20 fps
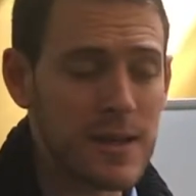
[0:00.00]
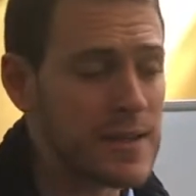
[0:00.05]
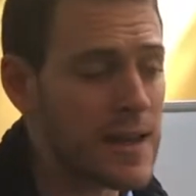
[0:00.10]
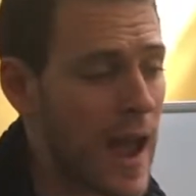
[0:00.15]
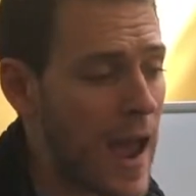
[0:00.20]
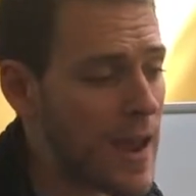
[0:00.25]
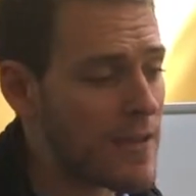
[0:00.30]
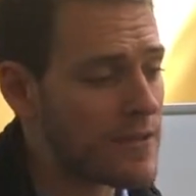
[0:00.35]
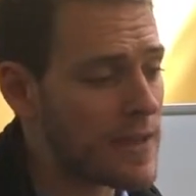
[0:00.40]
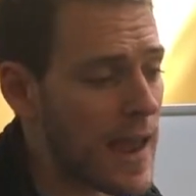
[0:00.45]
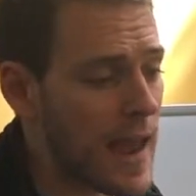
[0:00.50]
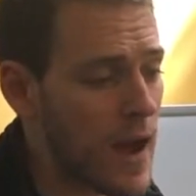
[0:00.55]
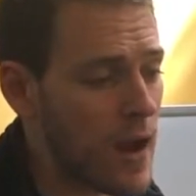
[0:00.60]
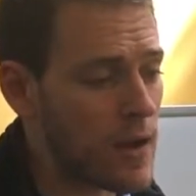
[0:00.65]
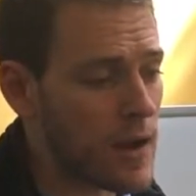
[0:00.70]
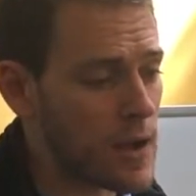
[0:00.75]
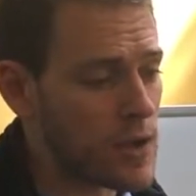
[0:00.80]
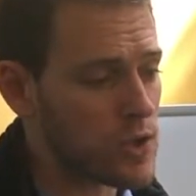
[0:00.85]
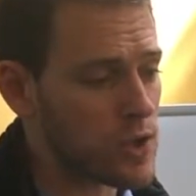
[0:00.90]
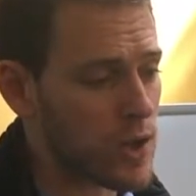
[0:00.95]
Dive
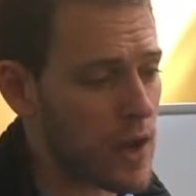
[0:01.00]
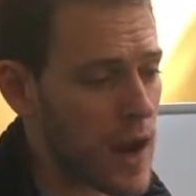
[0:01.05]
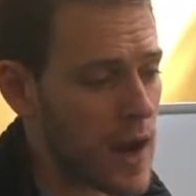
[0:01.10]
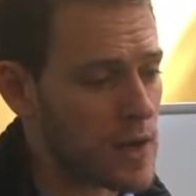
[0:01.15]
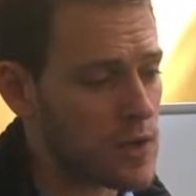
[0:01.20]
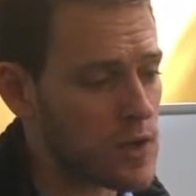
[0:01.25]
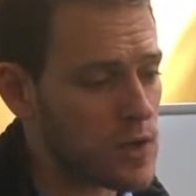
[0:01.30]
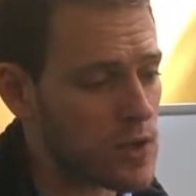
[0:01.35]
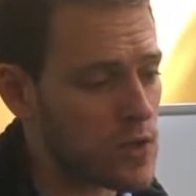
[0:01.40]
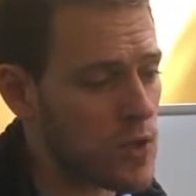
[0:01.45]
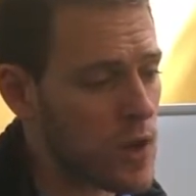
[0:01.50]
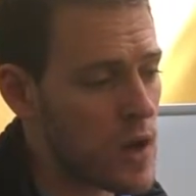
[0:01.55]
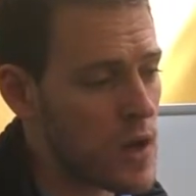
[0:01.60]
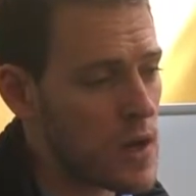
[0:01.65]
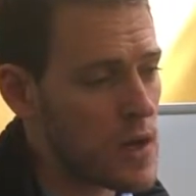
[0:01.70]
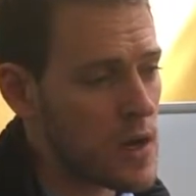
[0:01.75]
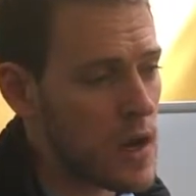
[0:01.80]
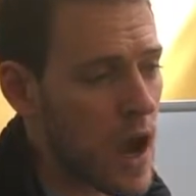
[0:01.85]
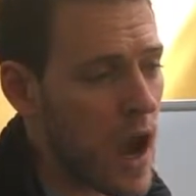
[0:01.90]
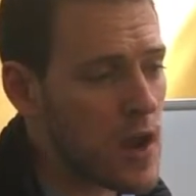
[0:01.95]
down and try to
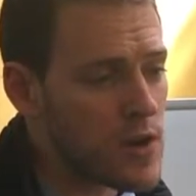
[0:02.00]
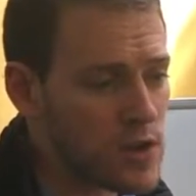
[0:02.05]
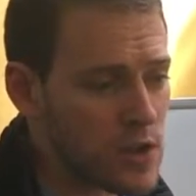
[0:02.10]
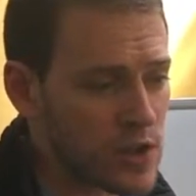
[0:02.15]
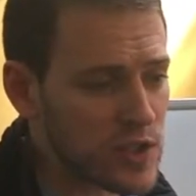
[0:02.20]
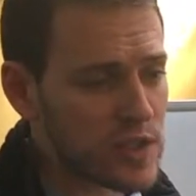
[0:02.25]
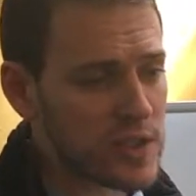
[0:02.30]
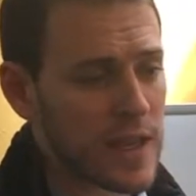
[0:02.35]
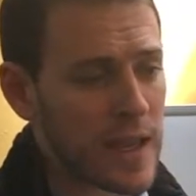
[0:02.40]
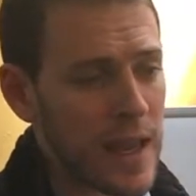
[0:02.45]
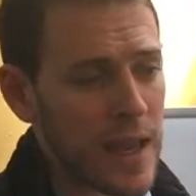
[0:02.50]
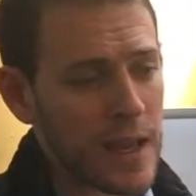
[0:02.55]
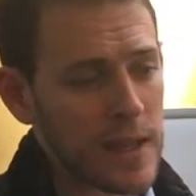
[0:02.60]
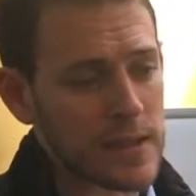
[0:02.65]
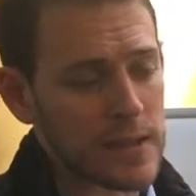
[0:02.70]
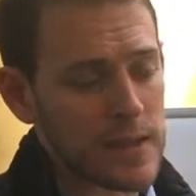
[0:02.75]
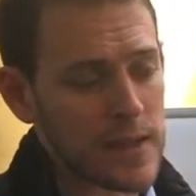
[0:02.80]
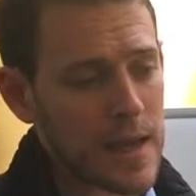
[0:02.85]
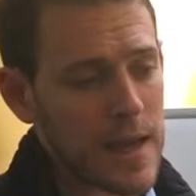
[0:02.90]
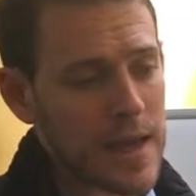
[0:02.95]

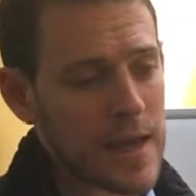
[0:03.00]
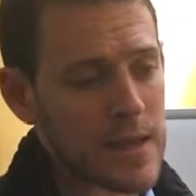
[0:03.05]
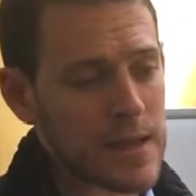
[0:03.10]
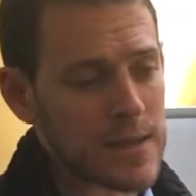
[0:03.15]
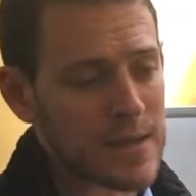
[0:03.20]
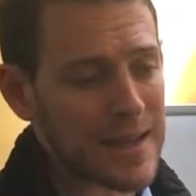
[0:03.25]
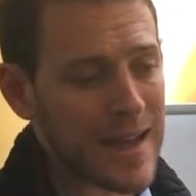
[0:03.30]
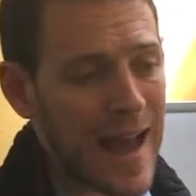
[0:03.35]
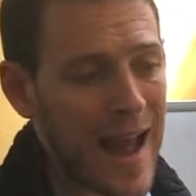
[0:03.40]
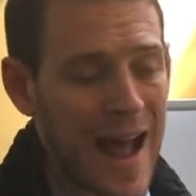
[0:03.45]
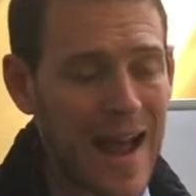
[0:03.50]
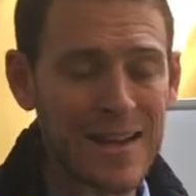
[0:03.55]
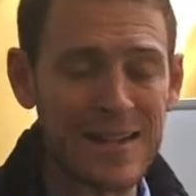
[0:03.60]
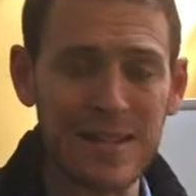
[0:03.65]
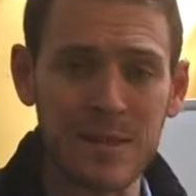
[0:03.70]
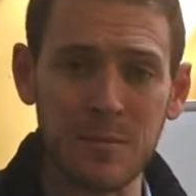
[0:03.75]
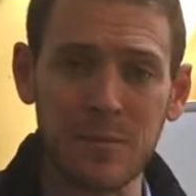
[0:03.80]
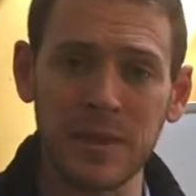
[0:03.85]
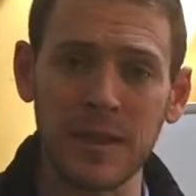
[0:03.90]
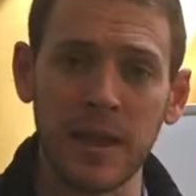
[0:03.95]
understand and
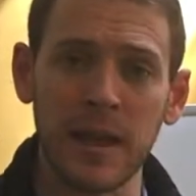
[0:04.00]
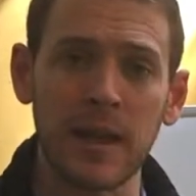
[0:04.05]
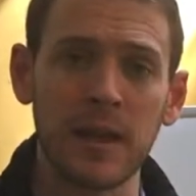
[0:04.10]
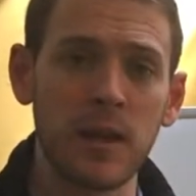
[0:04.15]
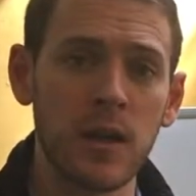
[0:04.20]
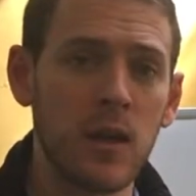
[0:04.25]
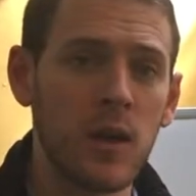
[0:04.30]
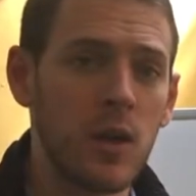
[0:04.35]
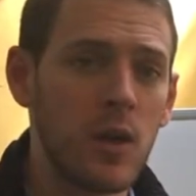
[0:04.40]
contemplate